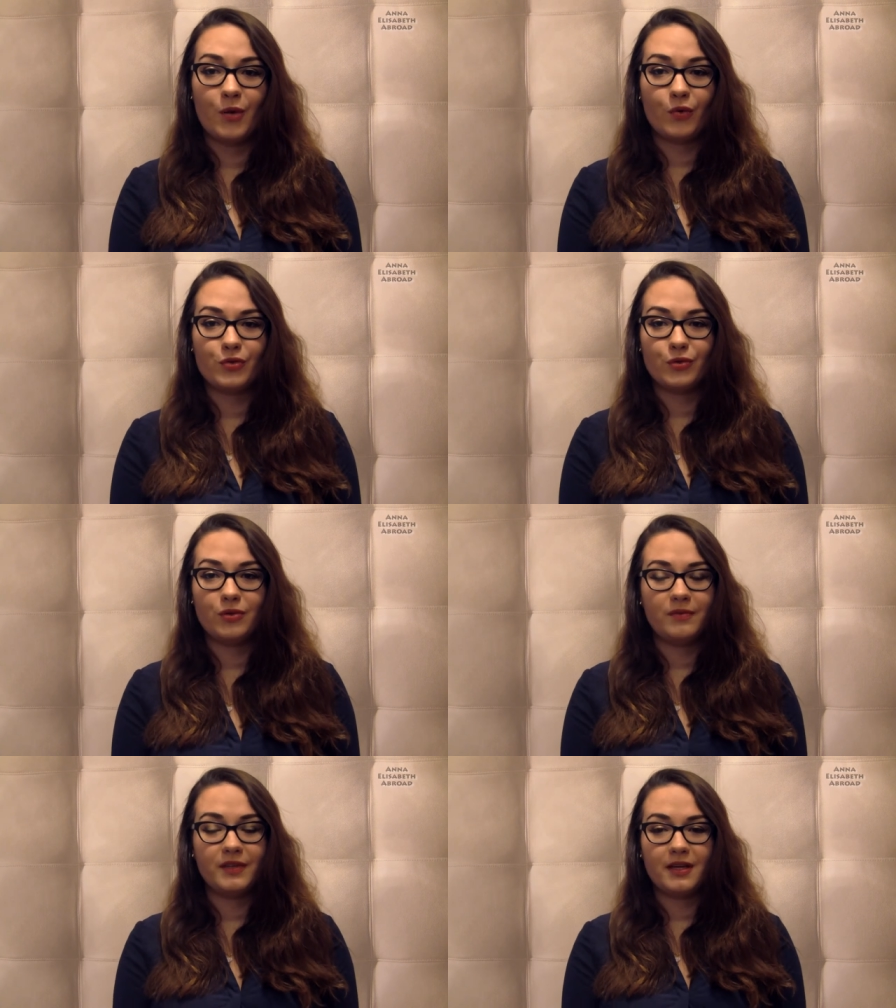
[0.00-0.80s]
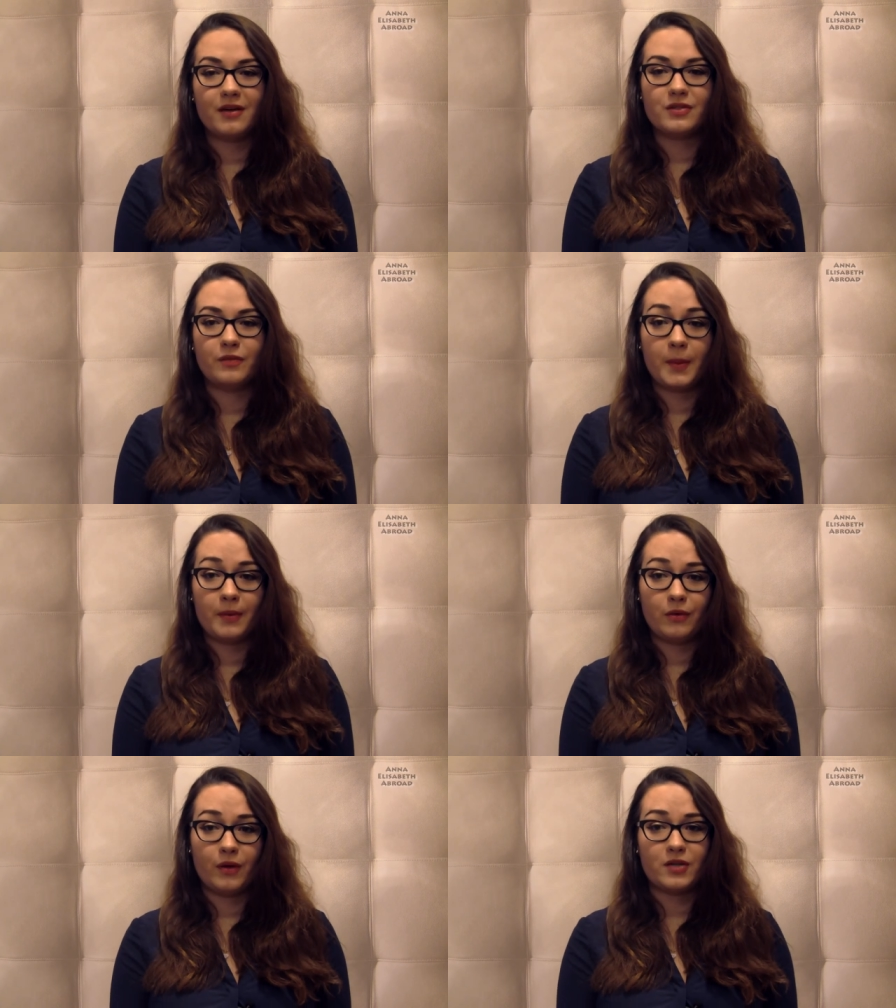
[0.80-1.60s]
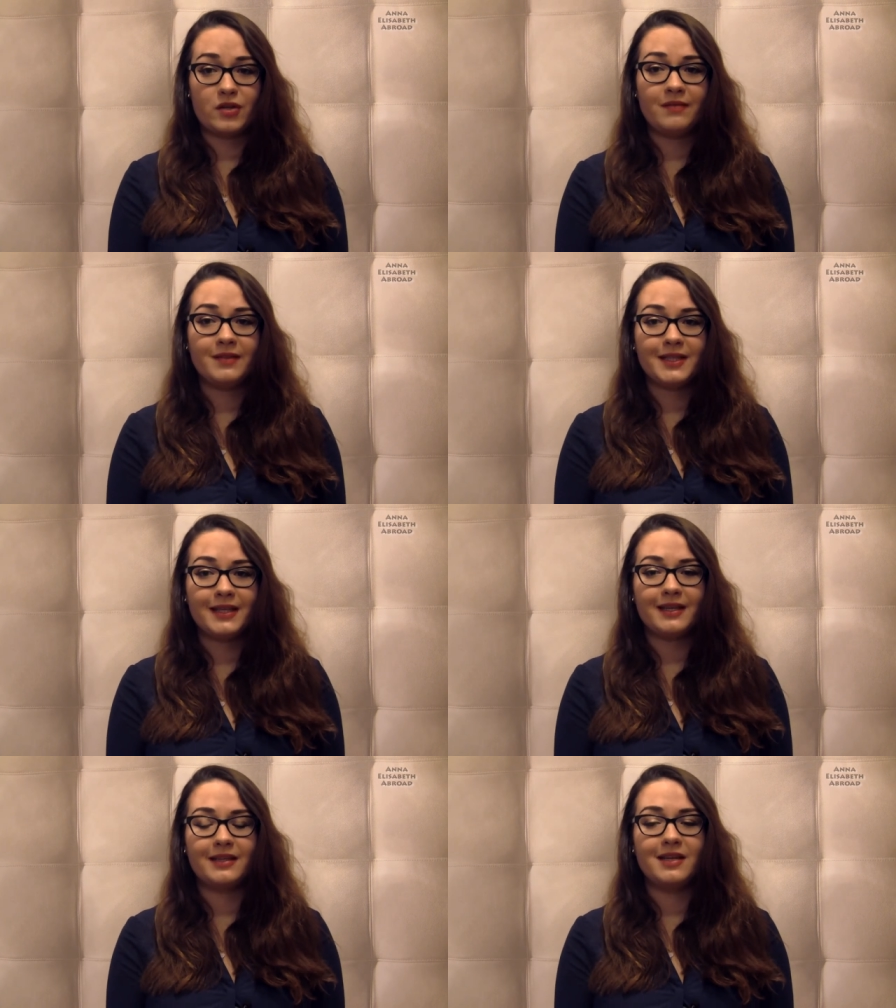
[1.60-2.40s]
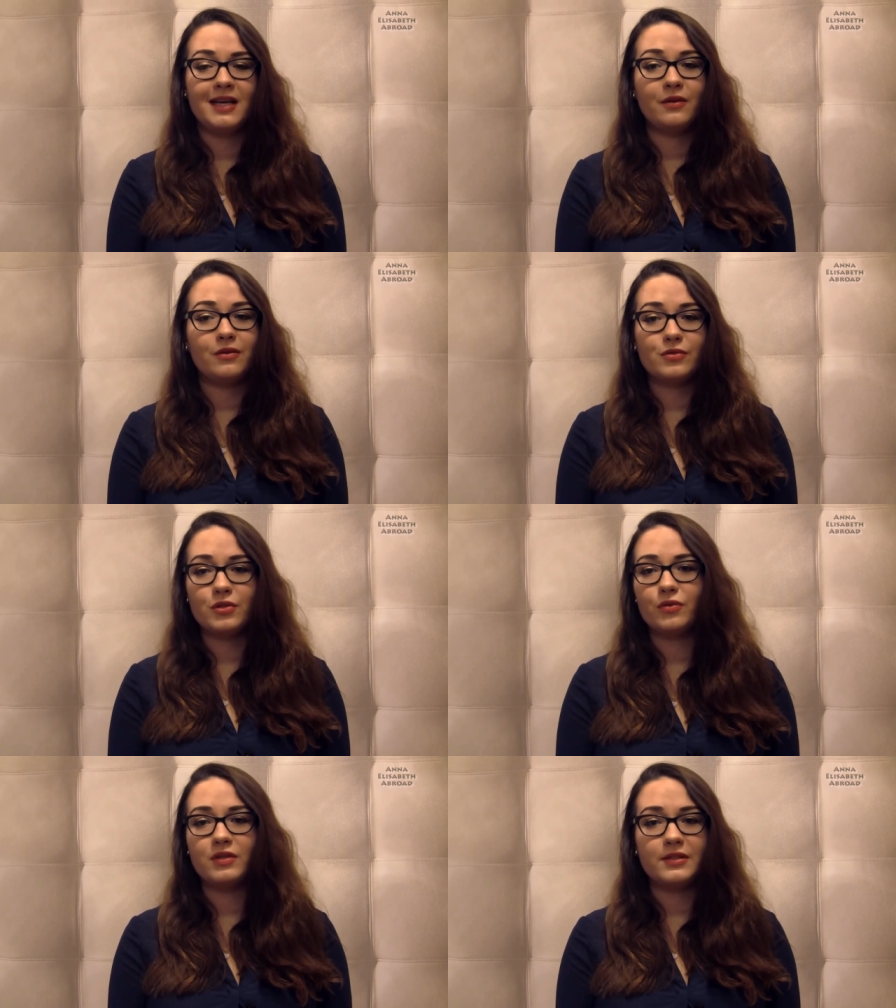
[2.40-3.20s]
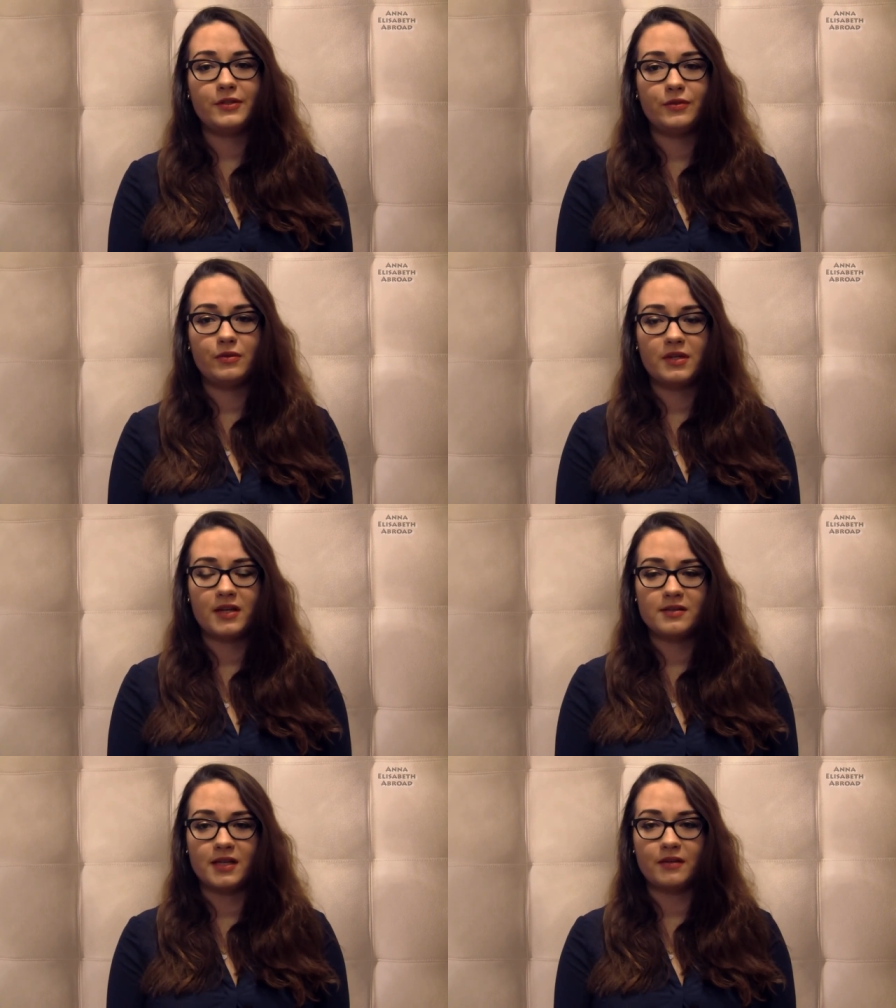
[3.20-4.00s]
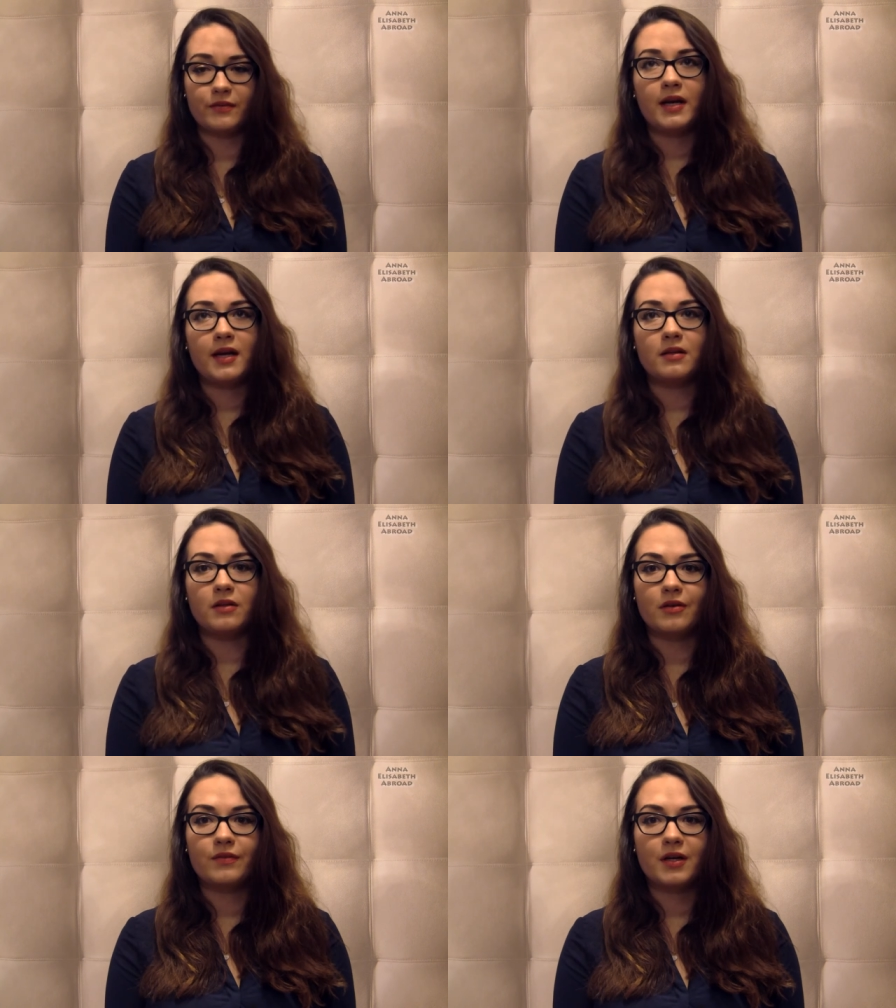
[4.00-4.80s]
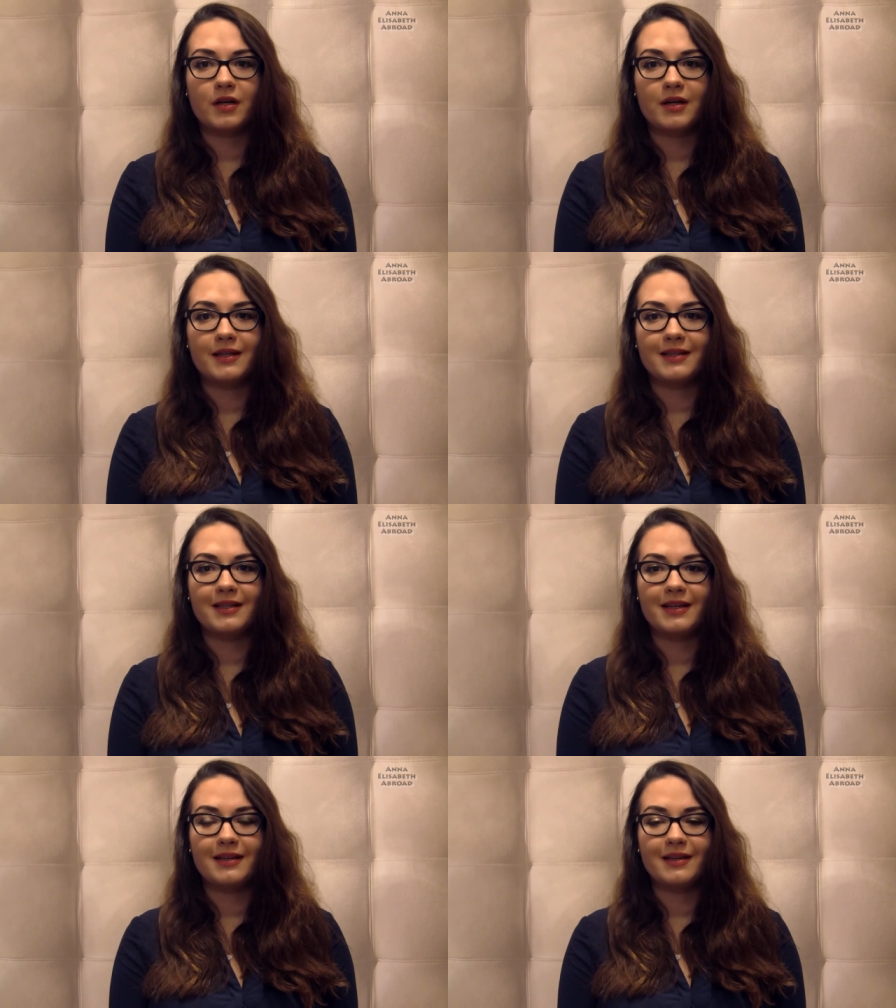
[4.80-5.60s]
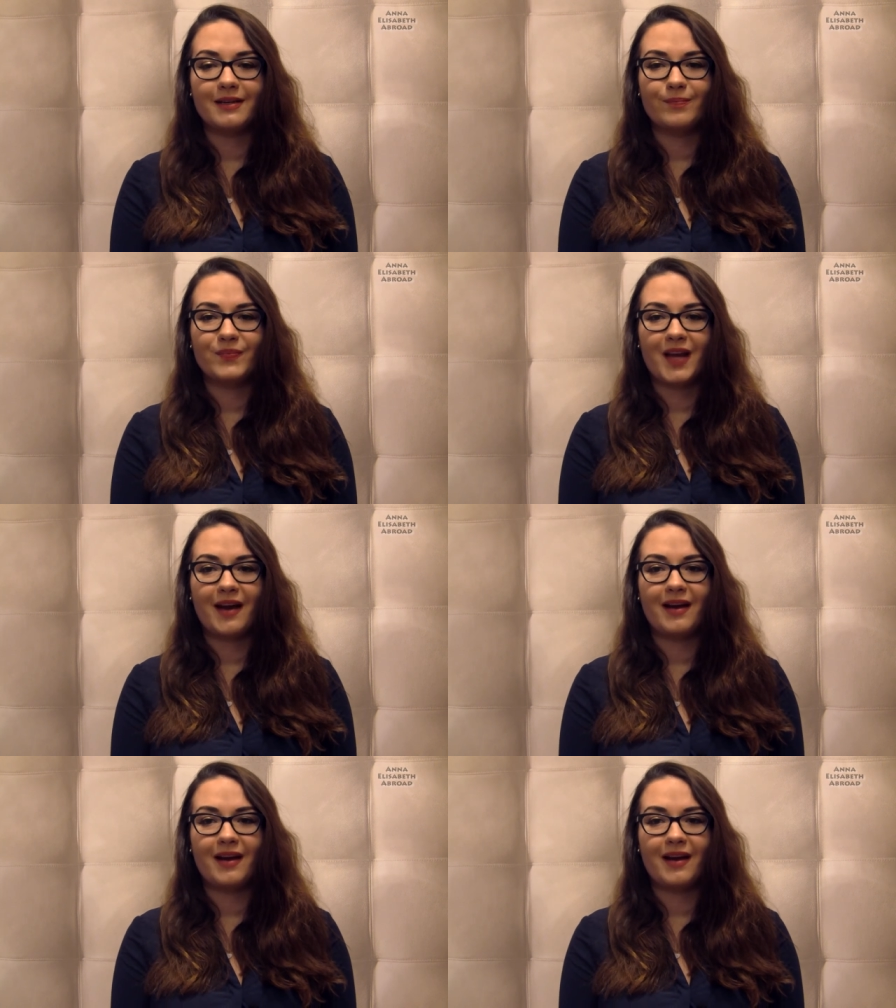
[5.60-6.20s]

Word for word: watch youtube videos of people who are traveling and you know she could easily do it herself i, I love her and um,